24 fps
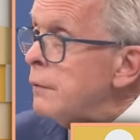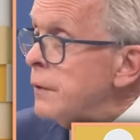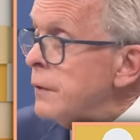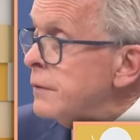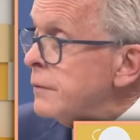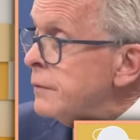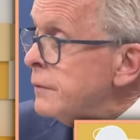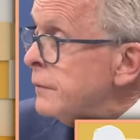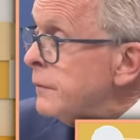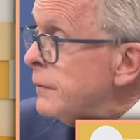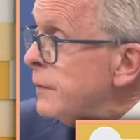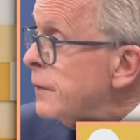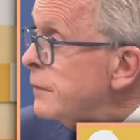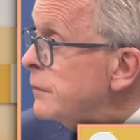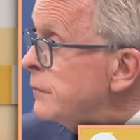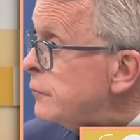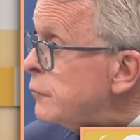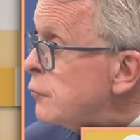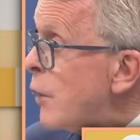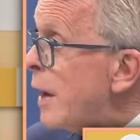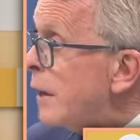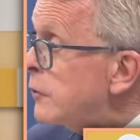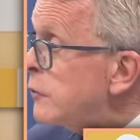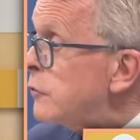
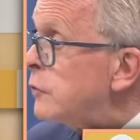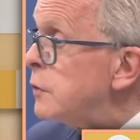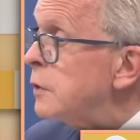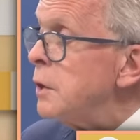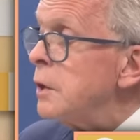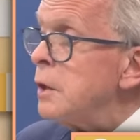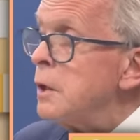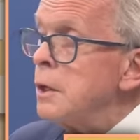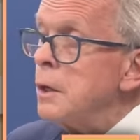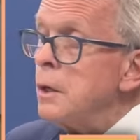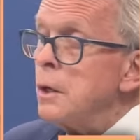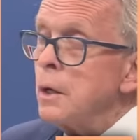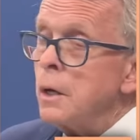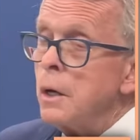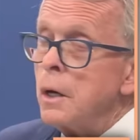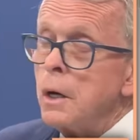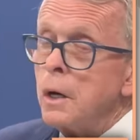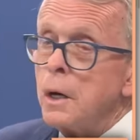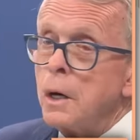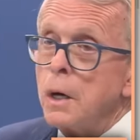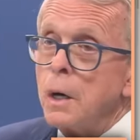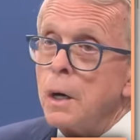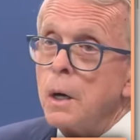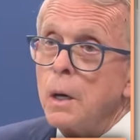these threats
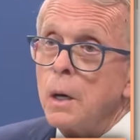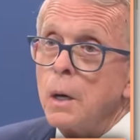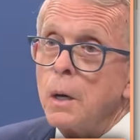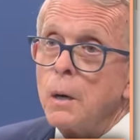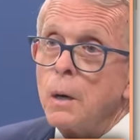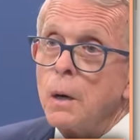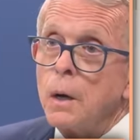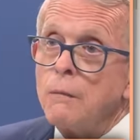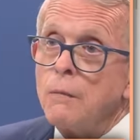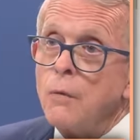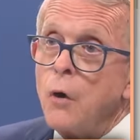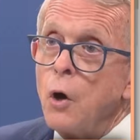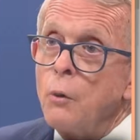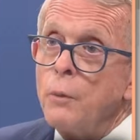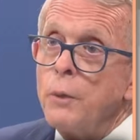have